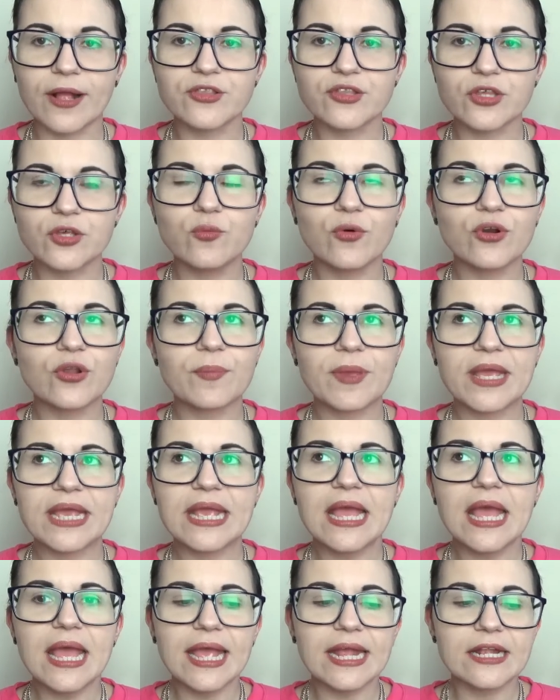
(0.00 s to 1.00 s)
I do want to
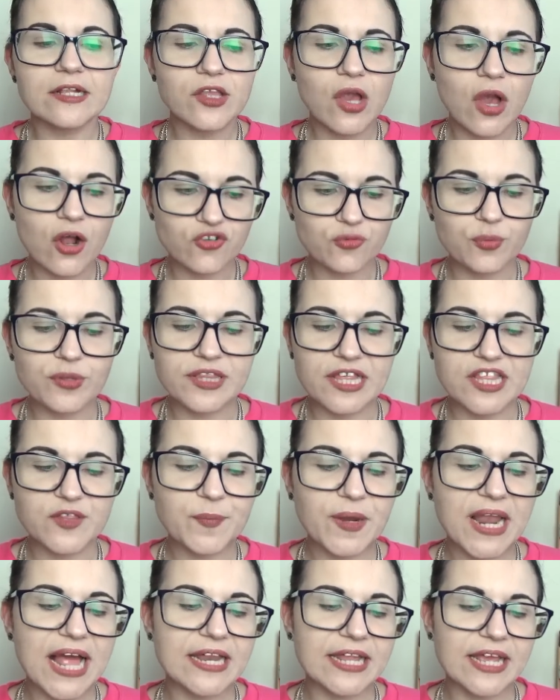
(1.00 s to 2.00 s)
be in touch with this
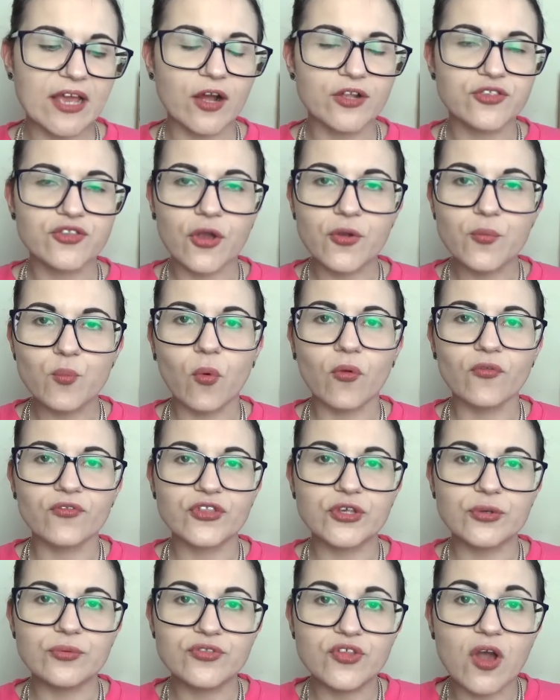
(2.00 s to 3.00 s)
planet. I don't want
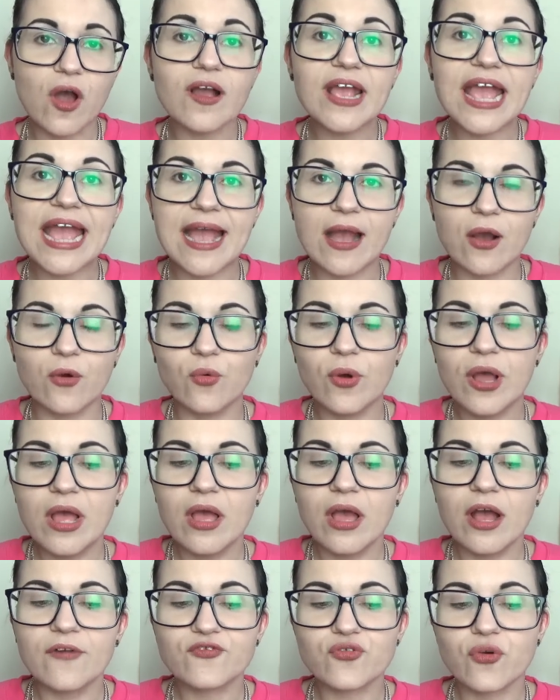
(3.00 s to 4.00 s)
to duck out
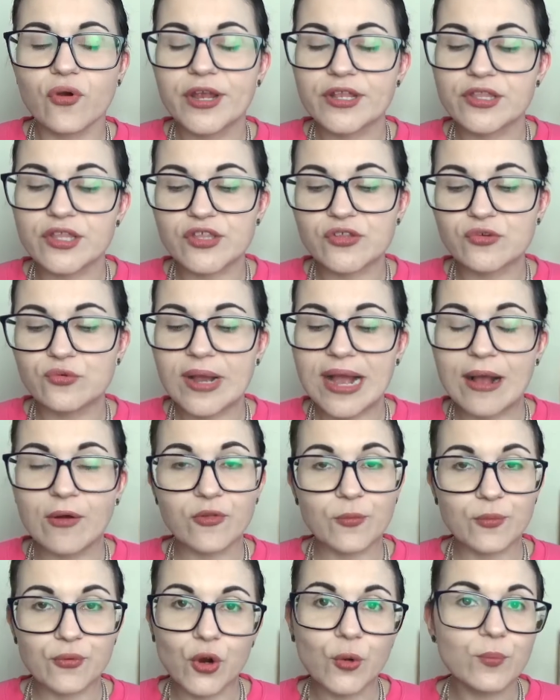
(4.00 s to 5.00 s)
of trying to sort
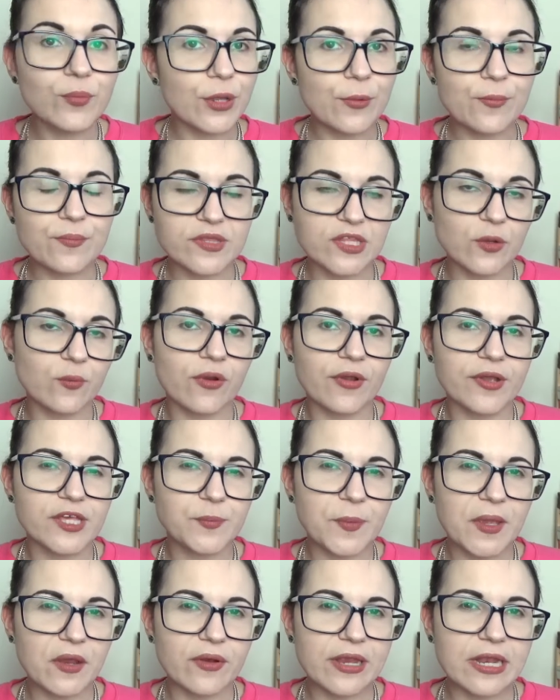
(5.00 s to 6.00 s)
out the problems that we're
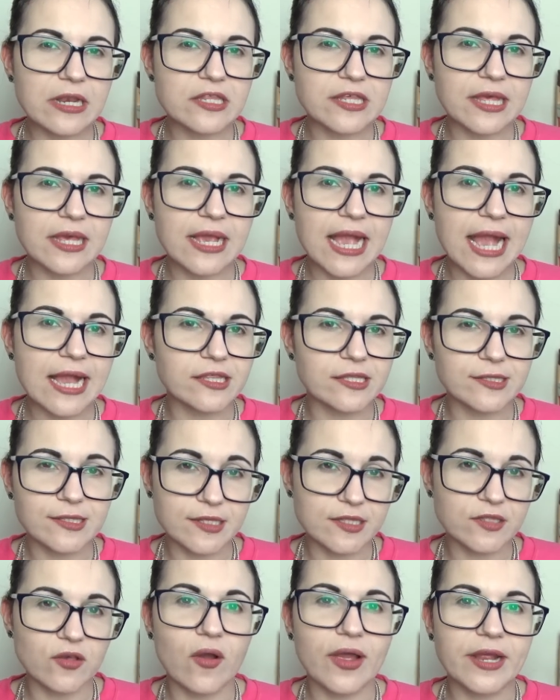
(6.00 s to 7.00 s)
experiencing as a
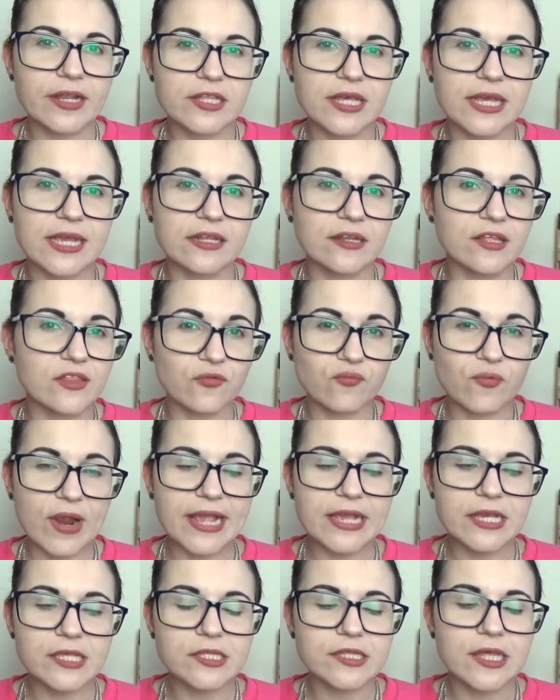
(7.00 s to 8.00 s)
society and as a
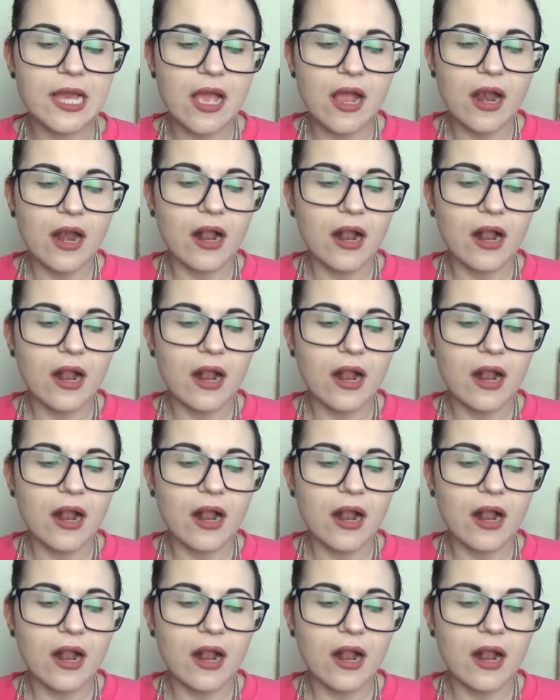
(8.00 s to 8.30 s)
race.